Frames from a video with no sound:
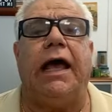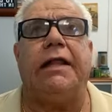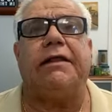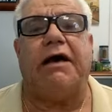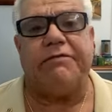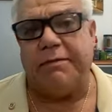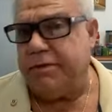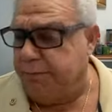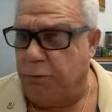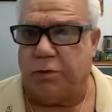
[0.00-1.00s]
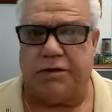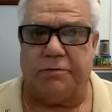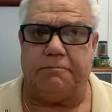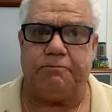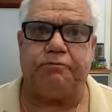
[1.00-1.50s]
and have them deported.
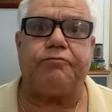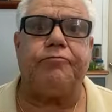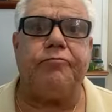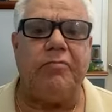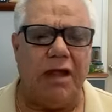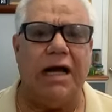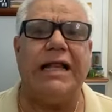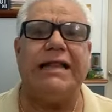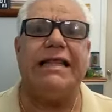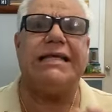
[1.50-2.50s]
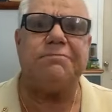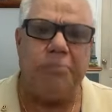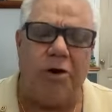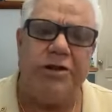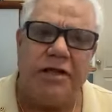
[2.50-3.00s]
At this
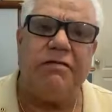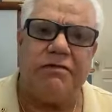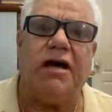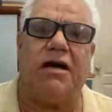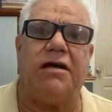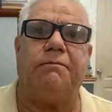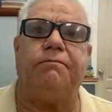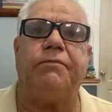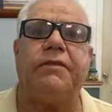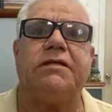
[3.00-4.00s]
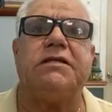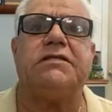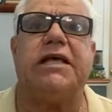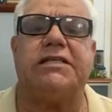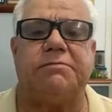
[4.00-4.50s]
point in time, this is
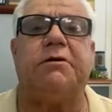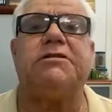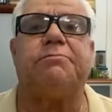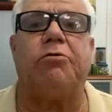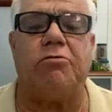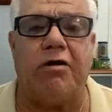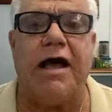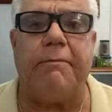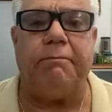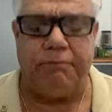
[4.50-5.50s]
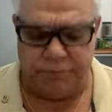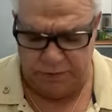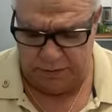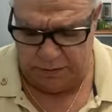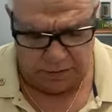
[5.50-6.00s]
a six month program,
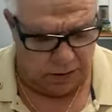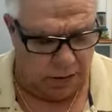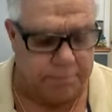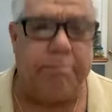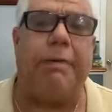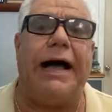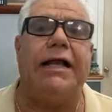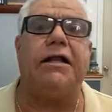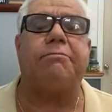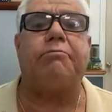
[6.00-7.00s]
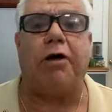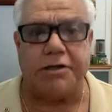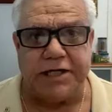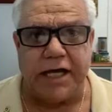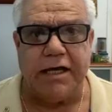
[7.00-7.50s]
a pilot
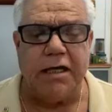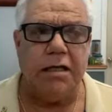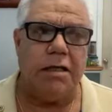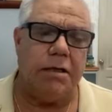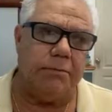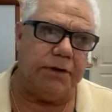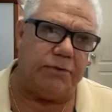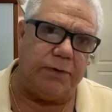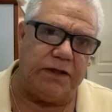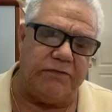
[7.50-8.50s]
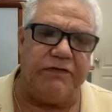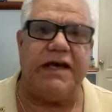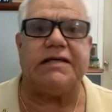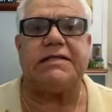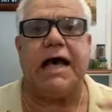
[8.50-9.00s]
project between the
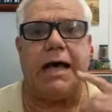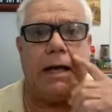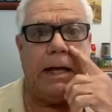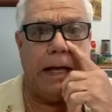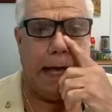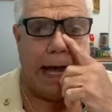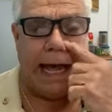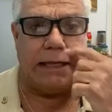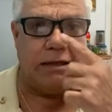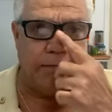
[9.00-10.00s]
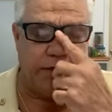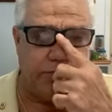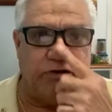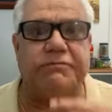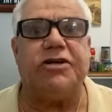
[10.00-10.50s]
VSR and the
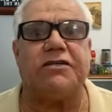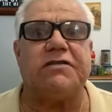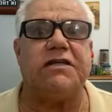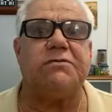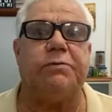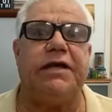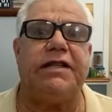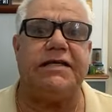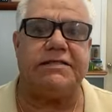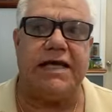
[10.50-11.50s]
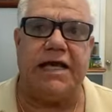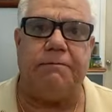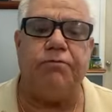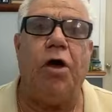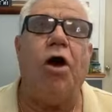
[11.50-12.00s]
Ministry of Justice, where they
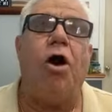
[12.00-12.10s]
said